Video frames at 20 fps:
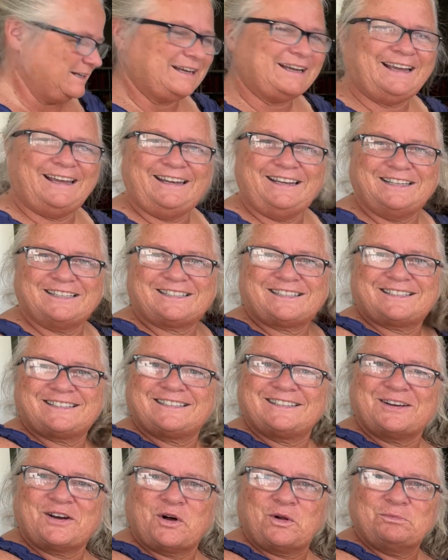It
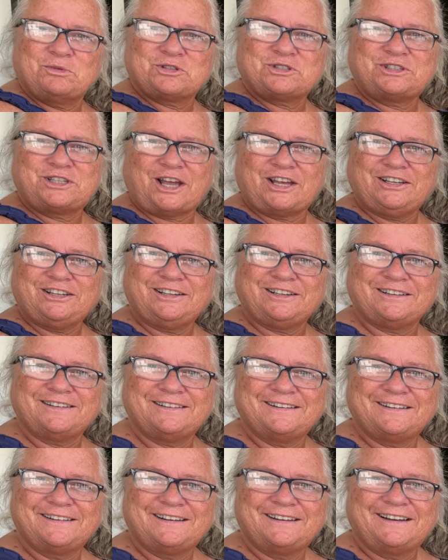is almost done.
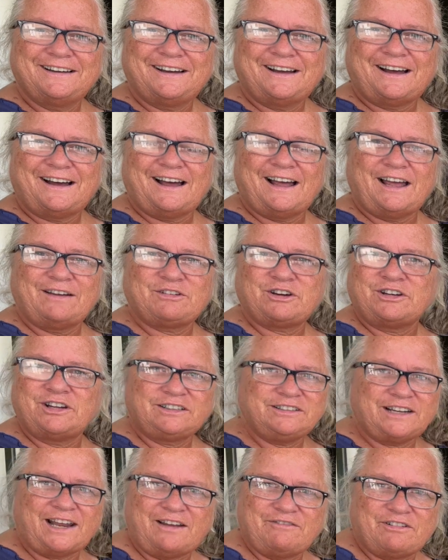I have
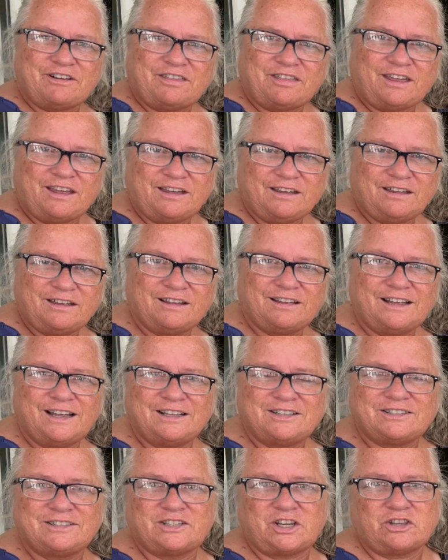connected everything.
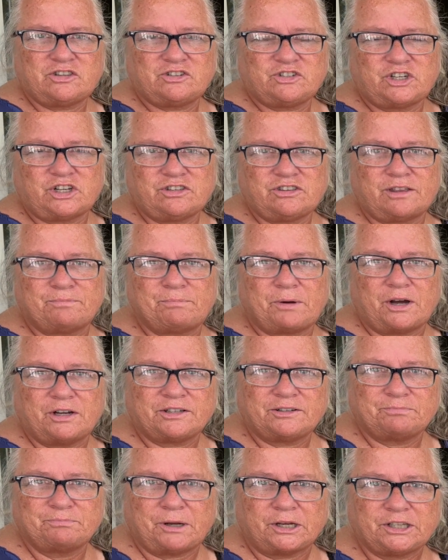It's just the
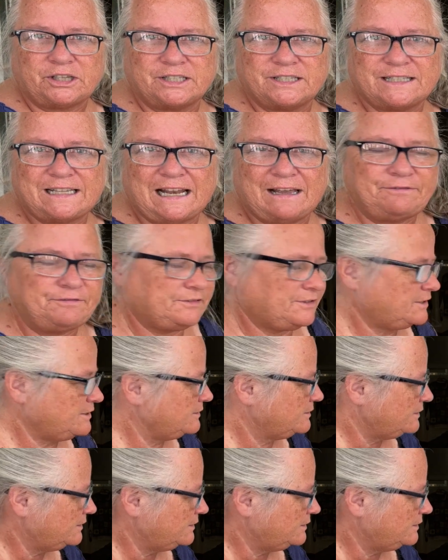buttons left.